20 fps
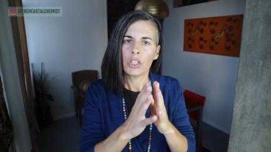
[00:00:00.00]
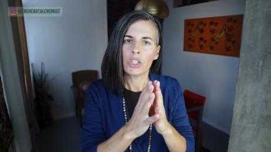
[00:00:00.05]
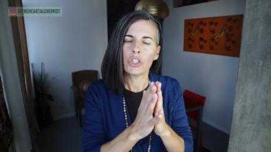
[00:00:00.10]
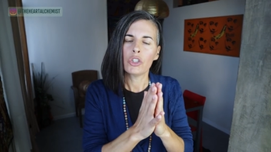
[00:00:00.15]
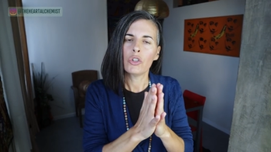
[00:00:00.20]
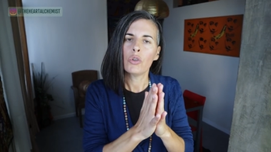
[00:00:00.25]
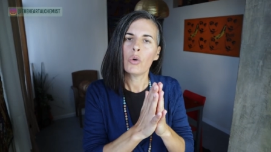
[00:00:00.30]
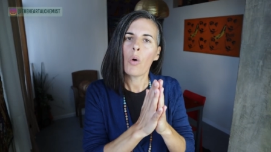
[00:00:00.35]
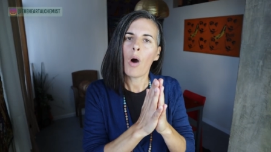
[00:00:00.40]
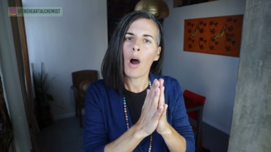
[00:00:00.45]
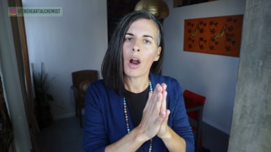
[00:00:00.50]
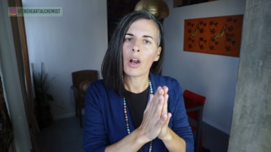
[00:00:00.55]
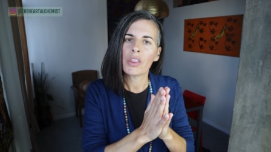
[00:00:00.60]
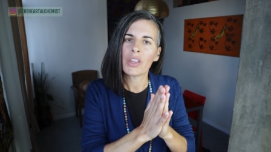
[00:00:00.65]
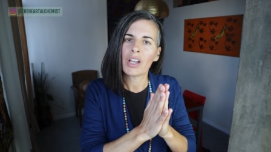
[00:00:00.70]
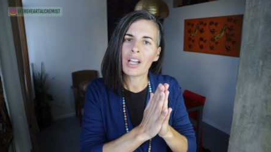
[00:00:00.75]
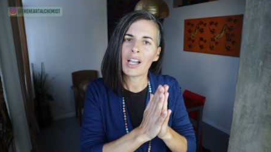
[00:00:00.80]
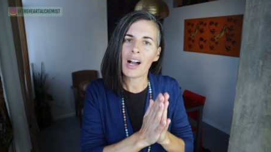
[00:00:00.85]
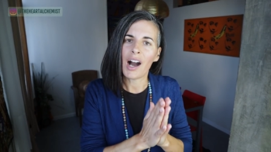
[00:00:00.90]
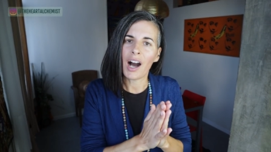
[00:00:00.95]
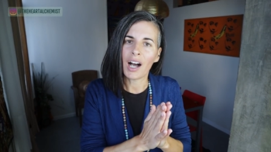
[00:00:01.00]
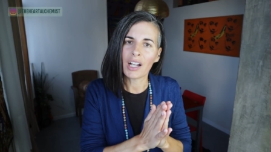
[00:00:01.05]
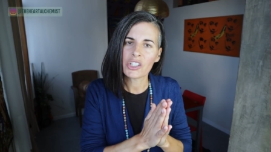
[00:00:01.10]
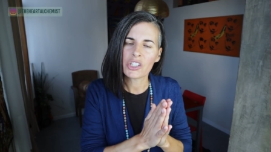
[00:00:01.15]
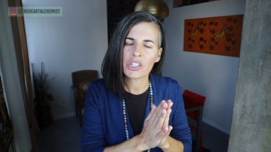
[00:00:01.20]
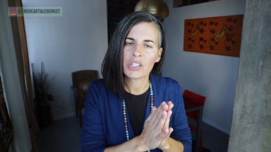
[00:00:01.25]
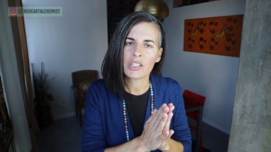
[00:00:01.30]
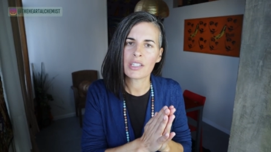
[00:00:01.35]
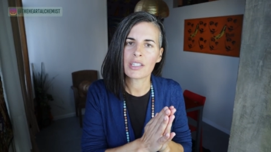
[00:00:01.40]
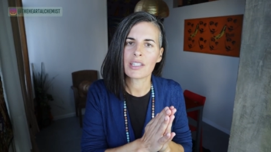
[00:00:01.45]
You are the
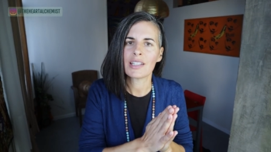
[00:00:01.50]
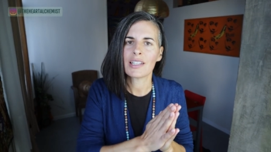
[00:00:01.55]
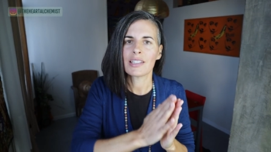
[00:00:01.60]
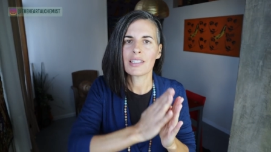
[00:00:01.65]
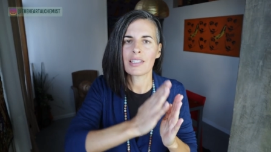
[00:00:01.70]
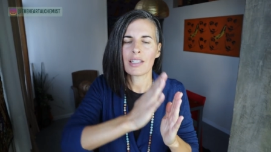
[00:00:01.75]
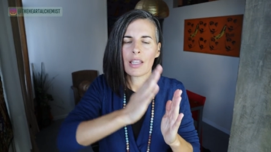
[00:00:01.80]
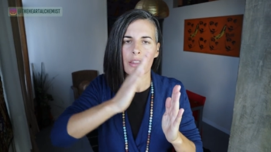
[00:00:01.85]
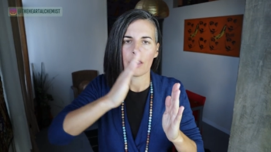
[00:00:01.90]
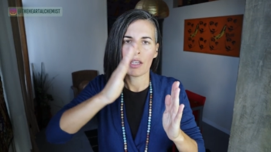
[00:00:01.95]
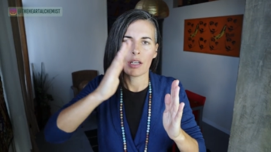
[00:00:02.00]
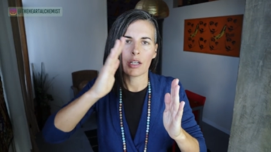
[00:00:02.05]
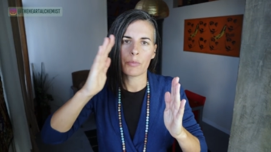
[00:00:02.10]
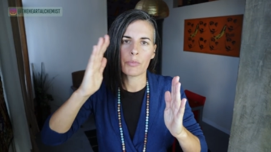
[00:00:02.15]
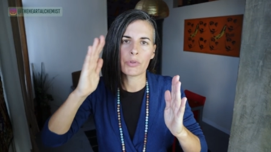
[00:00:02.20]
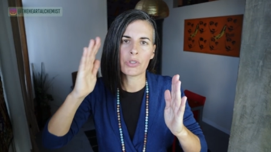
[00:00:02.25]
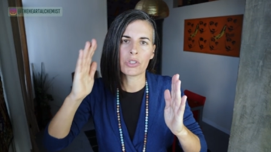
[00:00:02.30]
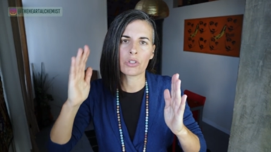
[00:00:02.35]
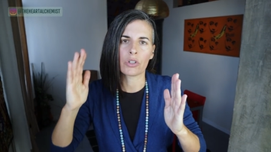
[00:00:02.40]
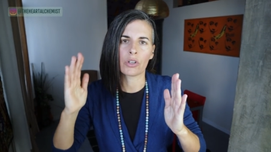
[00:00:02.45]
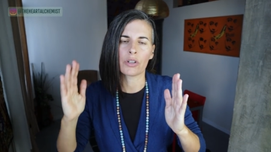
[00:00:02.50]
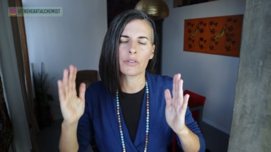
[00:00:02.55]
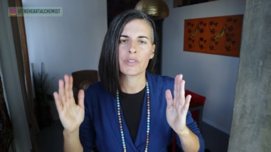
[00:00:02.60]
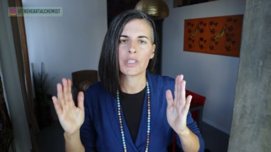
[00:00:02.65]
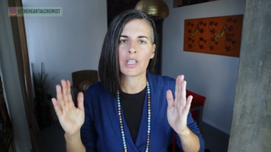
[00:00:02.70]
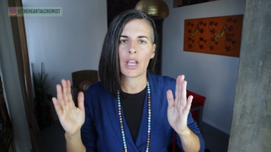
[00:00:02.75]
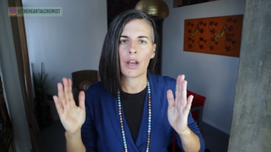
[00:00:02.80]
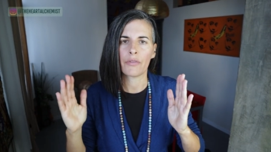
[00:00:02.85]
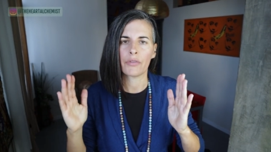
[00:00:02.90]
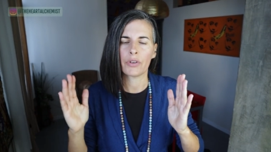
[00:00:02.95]
consciousness that
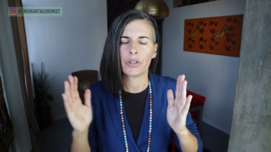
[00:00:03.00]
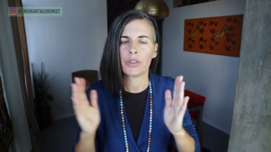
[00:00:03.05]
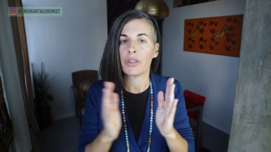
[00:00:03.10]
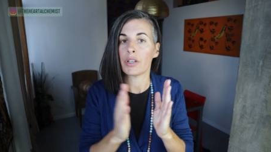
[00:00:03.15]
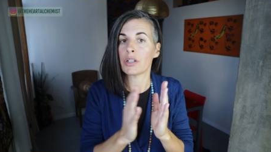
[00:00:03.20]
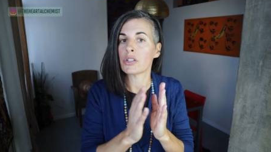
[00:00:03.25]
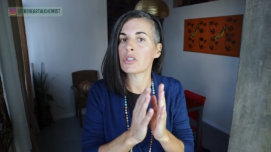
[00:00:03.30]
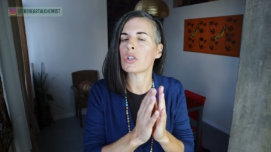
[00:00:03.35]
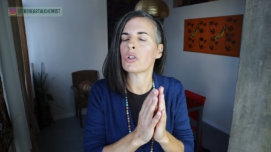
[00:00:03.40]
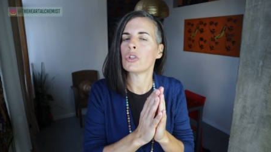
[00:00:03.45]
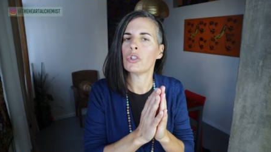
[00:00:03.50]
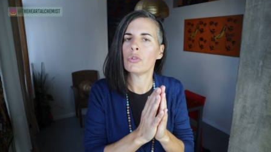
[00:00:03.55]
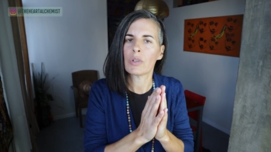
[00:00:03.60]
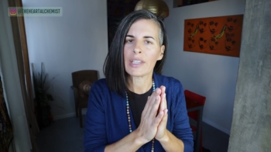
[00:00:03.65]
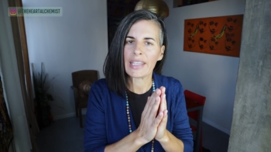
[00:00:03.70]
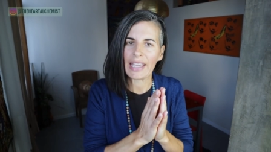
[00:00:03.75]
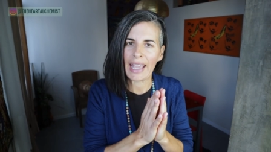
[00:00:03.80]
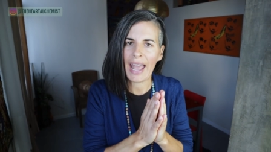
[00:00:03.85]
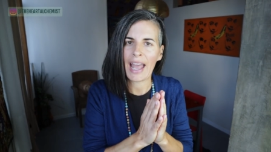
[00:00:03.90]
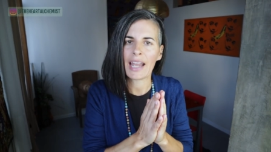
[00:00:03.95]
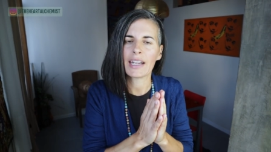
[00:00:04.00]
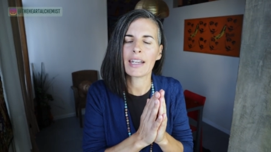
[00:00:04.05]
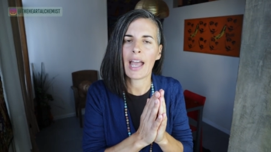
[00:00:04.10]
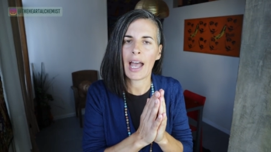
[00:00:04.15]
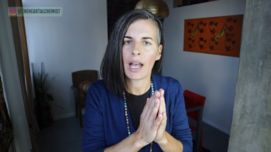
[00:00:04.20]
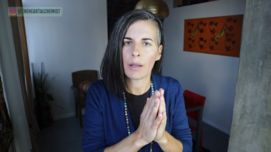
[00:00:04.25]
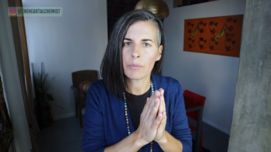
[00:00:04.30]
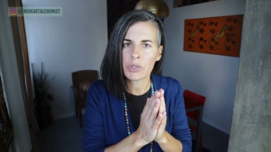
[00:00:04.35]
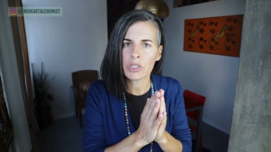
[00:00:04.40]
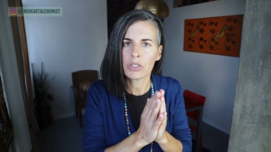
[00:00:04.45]
observes everything. So you can
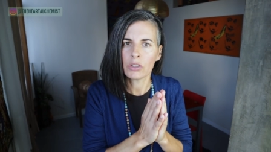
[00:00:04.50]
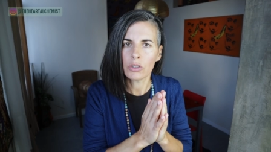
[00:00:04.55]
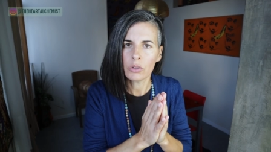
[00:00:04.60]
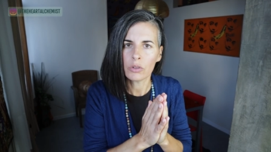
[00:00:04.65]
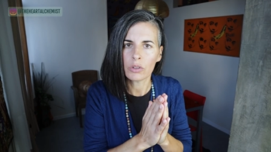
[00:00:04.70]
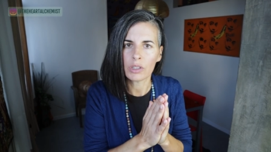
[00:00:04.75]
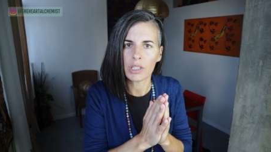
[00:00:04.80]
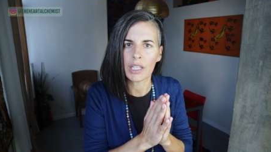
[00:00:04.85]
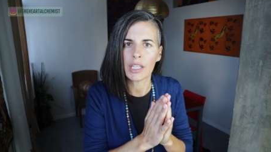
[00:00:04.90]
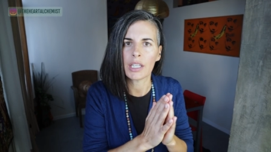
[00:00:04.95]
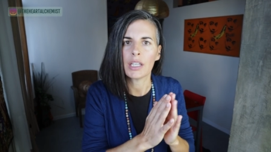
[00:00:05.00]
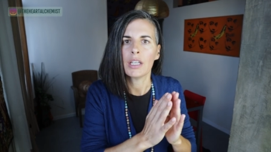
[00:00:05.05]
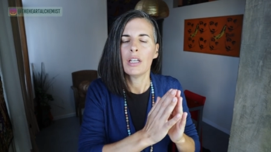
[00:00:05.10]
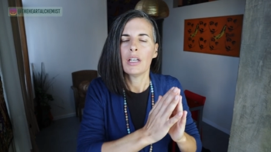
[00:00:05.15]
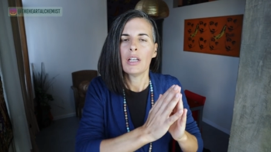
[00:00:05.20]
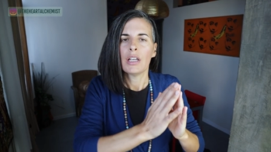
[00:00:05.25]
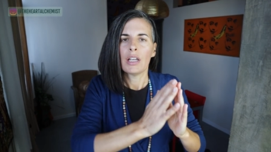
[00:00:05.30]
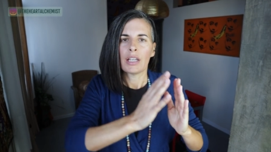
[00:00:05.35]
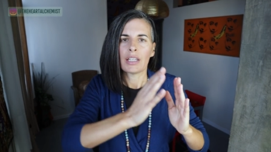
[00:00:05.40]
absolutely